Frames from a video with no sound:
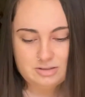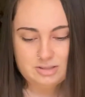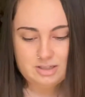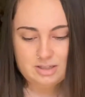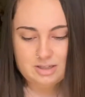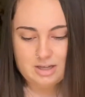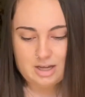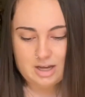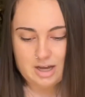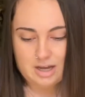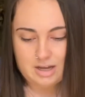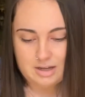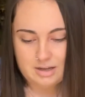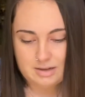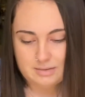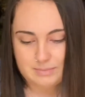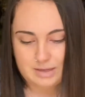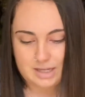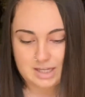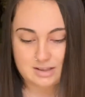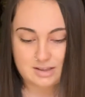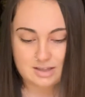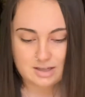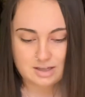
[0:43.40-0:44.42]

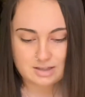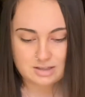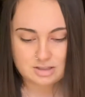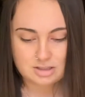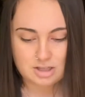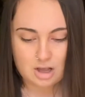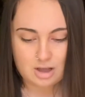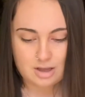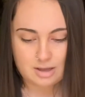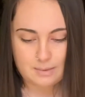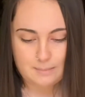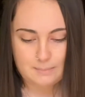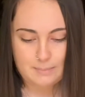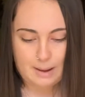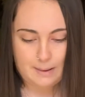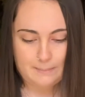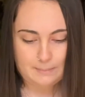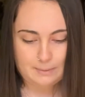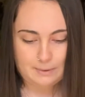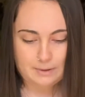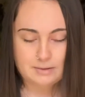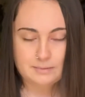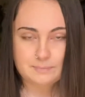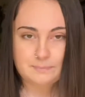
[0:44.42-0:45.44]
and then salt and
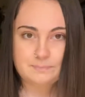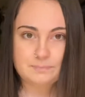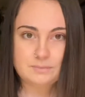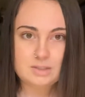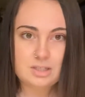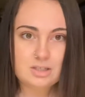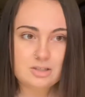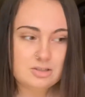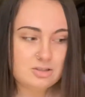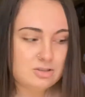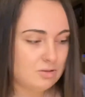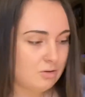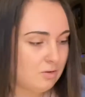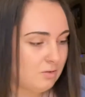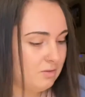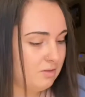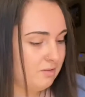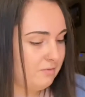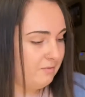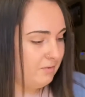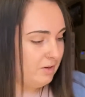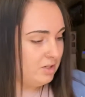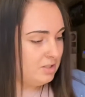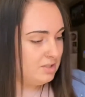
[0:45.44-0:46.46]
pepper. So the
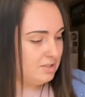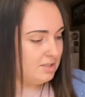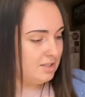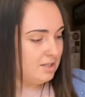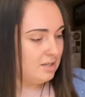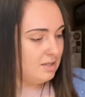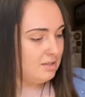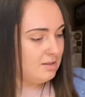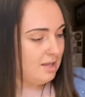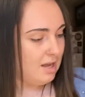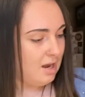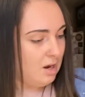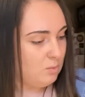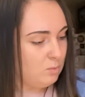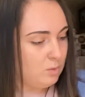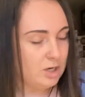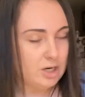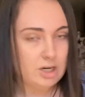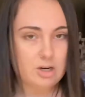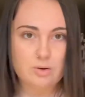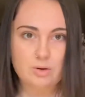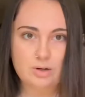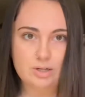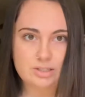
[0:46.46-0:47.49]
first thing that we're
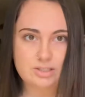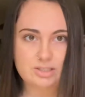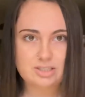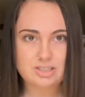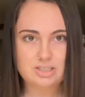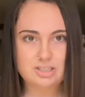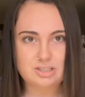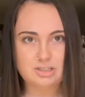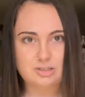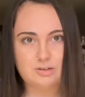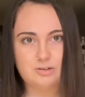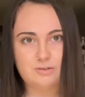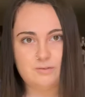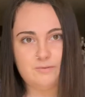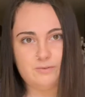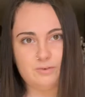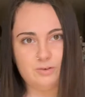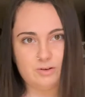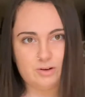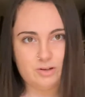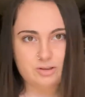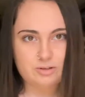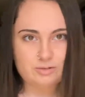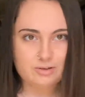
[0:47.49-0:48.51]
going to do
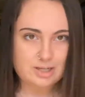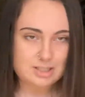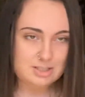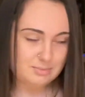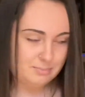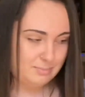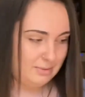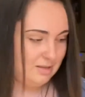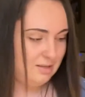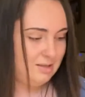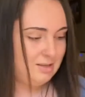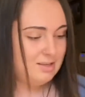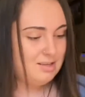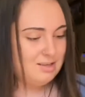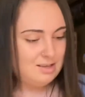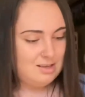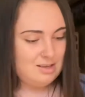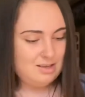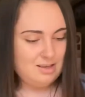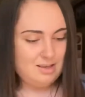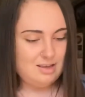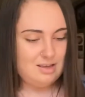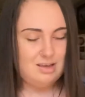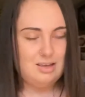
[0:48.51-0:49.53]
for the recipe
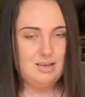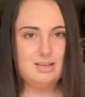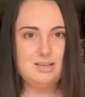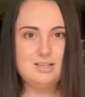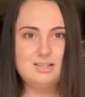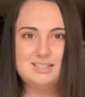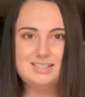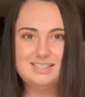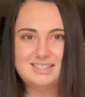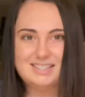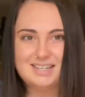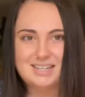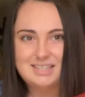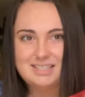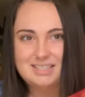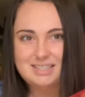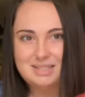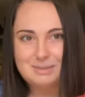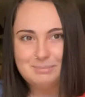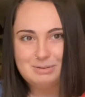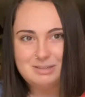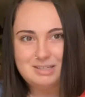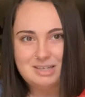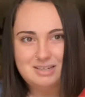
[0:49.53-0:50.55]
is dice the
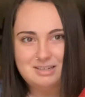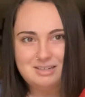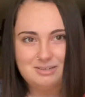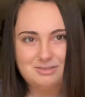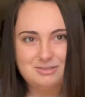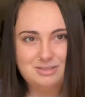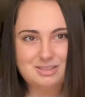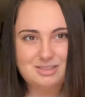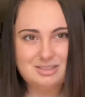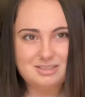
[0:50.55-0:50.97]
potatoes.